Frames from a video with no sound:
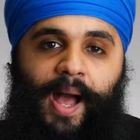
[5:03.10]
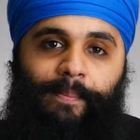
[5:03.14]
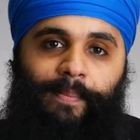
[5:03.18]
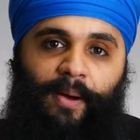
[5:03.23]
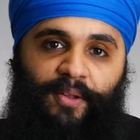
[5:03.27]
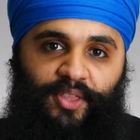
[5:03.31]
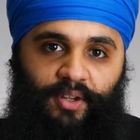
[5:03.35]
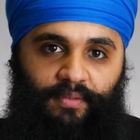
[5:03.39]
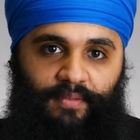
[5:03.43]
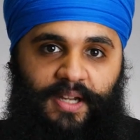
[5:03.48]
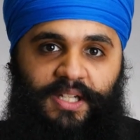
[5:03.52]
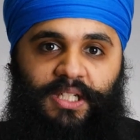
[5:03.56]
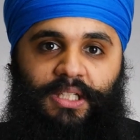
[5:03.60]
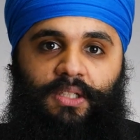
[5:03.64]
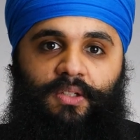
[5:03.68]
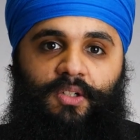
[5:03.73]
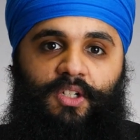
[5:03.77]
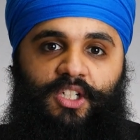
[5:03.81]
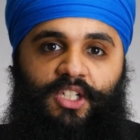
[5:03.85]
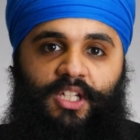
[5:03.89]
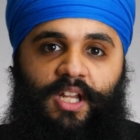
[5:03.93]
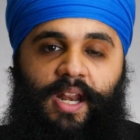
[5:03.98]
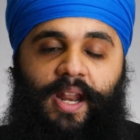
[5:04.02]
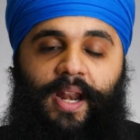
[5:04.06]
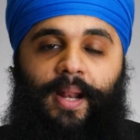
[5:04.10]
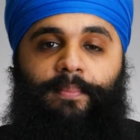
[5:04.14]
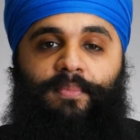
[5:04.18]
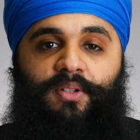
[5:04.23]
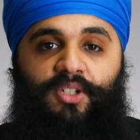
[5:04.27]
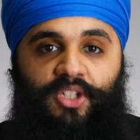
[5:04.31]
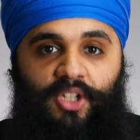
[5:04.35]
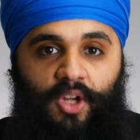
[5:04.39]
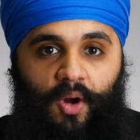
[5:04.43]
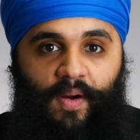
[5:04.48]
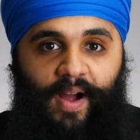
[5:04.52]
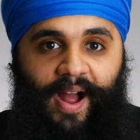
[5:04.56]
about the resolution, and I'm
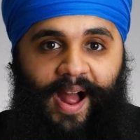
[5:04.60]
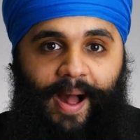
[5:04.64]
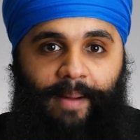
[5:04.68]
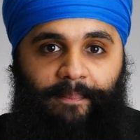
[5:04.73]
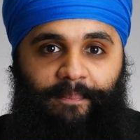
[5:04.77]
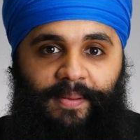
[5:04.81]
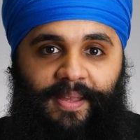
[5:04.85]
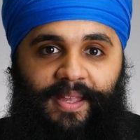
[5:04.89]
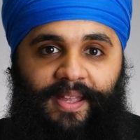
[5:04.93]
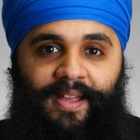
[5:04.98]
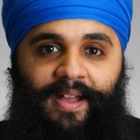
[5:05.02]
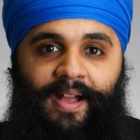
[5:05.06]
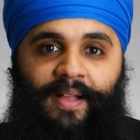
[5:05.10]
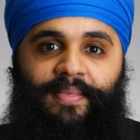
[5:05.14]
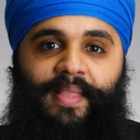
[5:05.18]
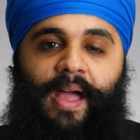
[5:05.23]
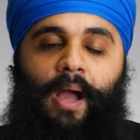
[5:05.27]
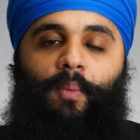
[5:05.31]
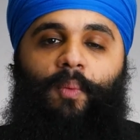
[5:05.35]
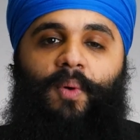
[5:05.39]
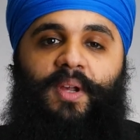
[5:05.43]
so happy that